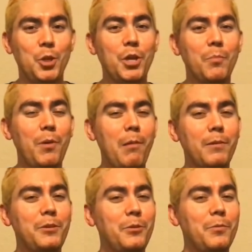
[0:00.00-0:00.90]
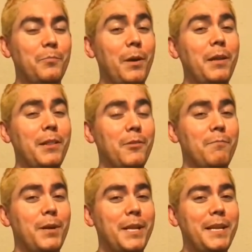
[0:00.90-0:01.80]
you could probably do a
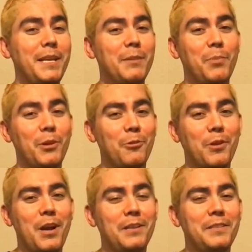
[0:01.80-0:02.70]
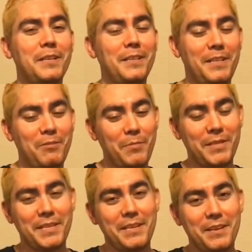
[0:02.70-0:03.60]
little bunny, put a little cottontail and it would
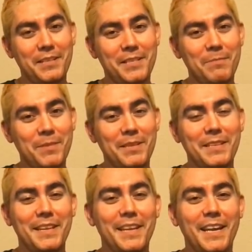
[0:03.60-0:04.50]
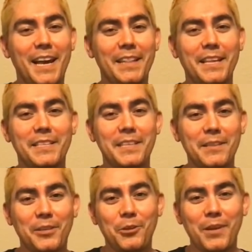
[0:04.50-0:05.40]
be sitting on something. That's
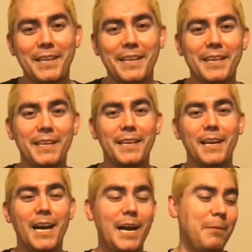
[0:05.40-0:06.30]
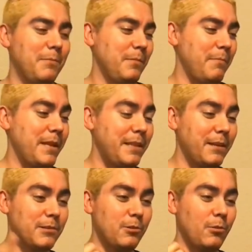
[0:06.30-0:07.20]
another cute idea. Make the
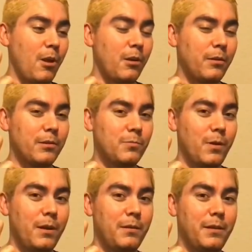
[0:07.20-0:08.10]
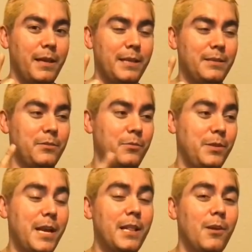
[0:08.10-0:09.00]
ears a little longer as well and do
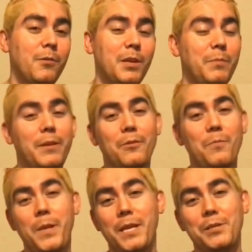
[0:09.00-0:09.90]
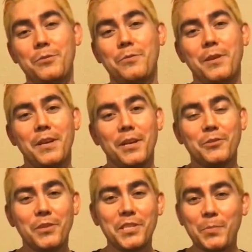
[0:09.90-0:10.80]
yellow. It could be a little Pikachu.
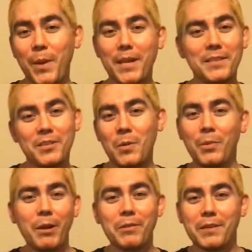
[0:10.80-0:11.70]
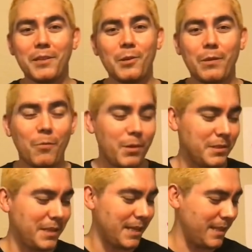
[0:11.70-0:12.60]
So it just depends, you know, play with it a little bit
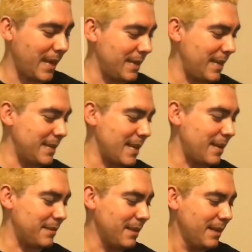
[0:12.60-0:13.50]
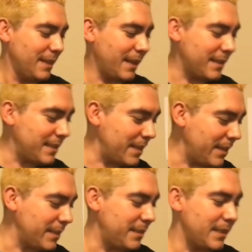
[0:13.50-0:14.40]
once you get the idea down. Like I said,
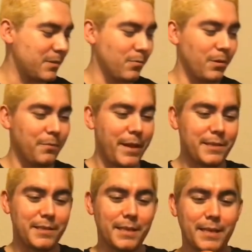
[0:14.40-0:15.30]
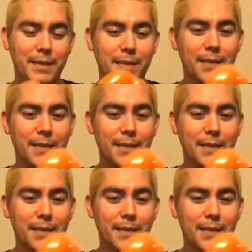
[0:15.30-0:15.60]
you can see it's real basic